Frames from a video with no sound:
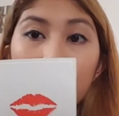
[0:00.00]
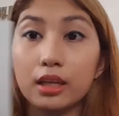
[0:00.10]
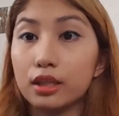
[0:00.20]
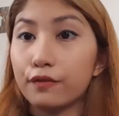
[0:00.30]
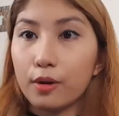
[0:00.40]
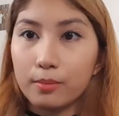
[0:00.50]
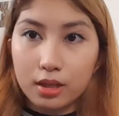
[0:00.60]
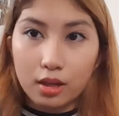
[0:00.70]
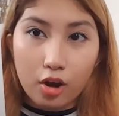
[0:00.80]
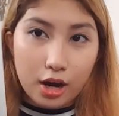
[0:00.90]
It's from
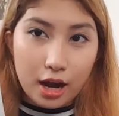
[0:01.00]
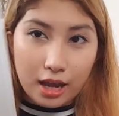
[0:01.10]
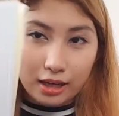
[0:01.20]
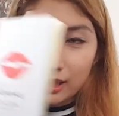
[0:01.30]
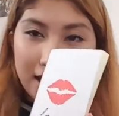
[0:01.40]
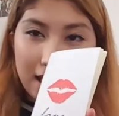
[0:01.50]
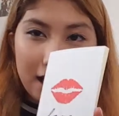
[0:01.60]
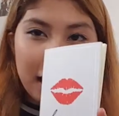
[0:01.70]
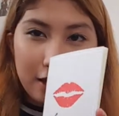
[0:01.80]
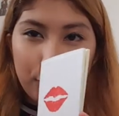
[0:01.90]
Zalora.
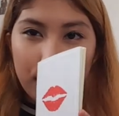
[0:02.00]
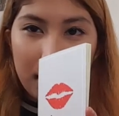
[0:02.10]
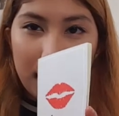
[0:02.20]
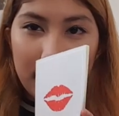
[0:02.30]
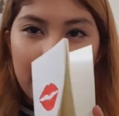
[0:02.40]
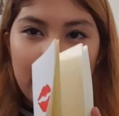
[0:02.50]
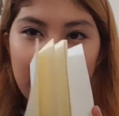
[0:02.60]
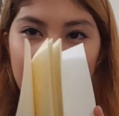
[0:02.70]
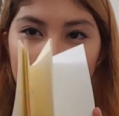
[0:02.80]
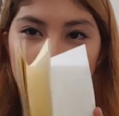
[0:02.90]
Tea cutie.